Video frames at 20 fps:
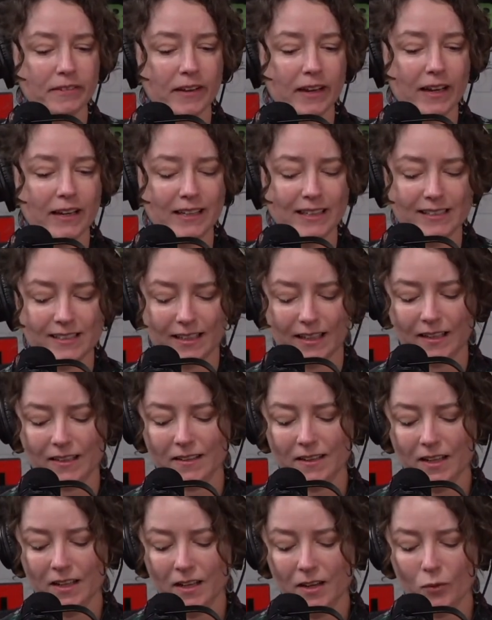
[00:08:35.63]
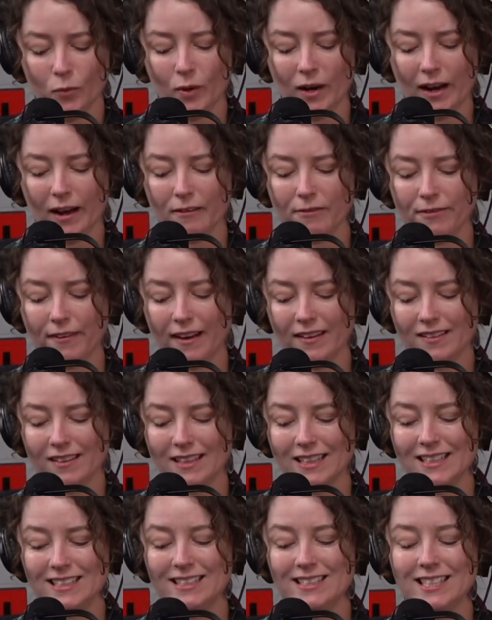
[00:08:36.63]
And he said, when I
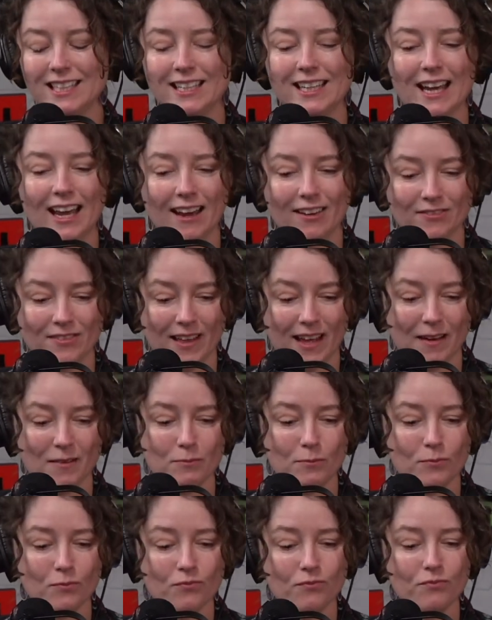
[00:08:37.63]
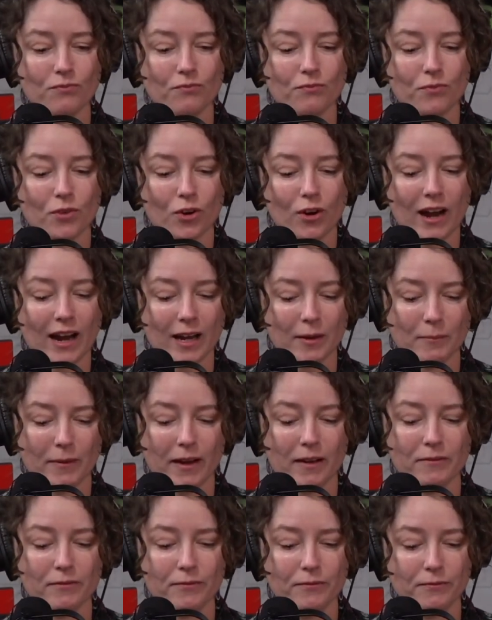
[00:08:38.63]
finally did have that crack in
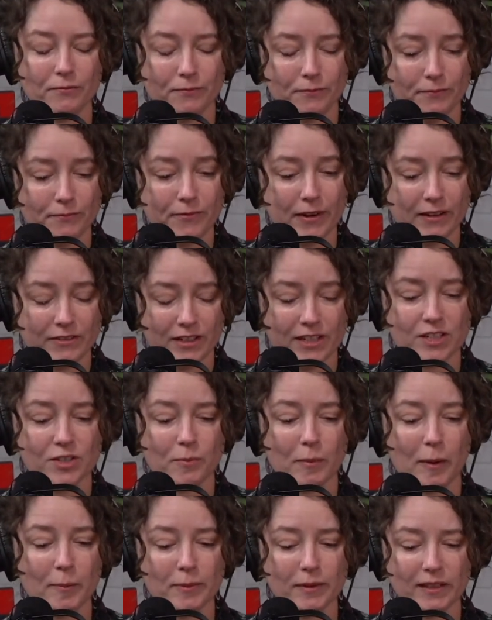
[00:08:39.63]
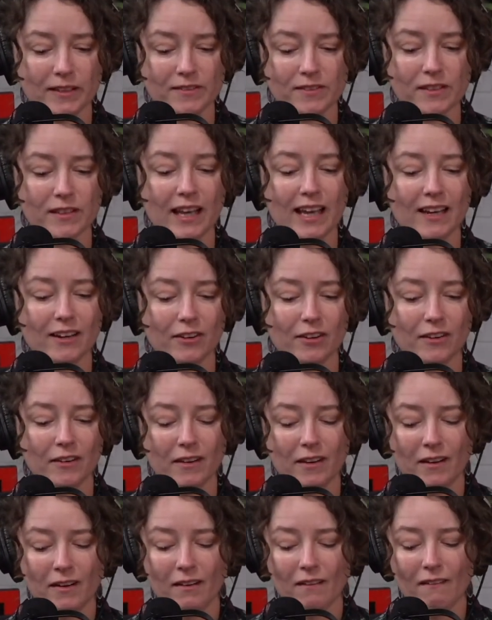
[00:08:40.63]
my foundation, my beliefs later,
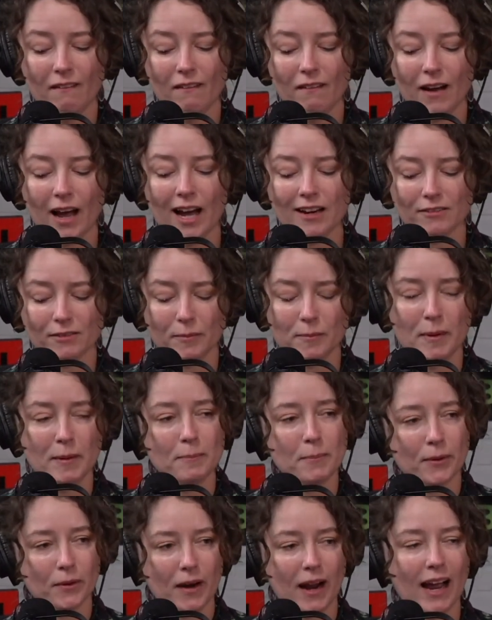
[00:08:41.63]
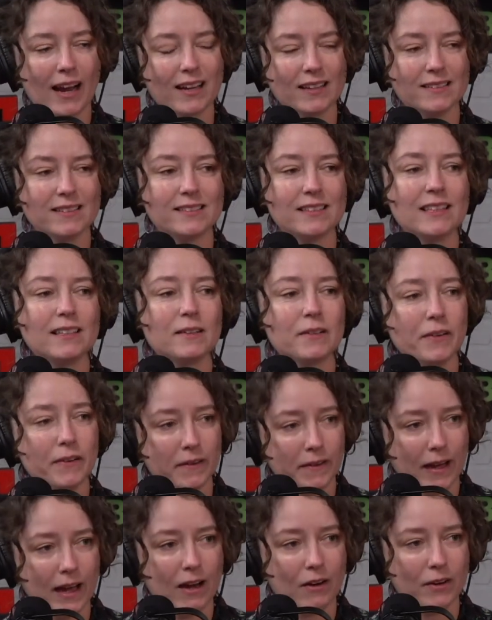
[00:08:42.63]
I remembered, I could see
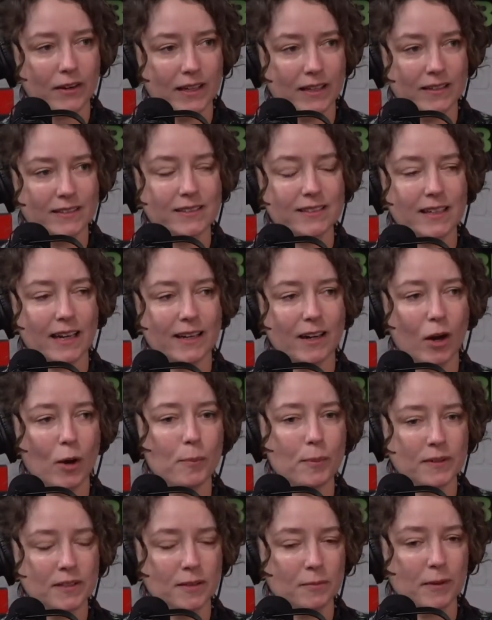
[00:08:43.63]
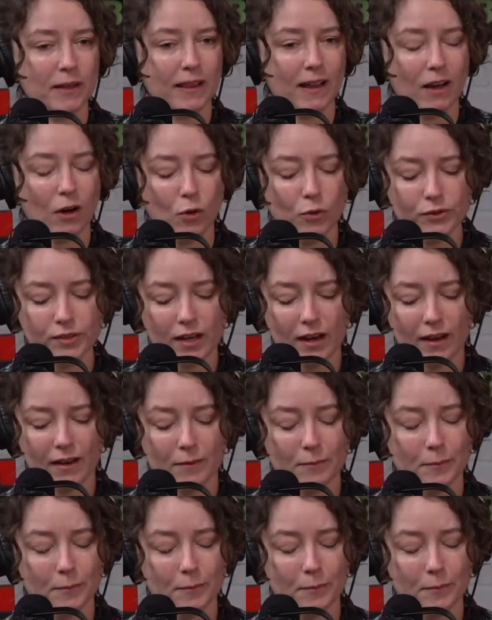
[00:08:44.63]
how he had stayed open to me that whole time.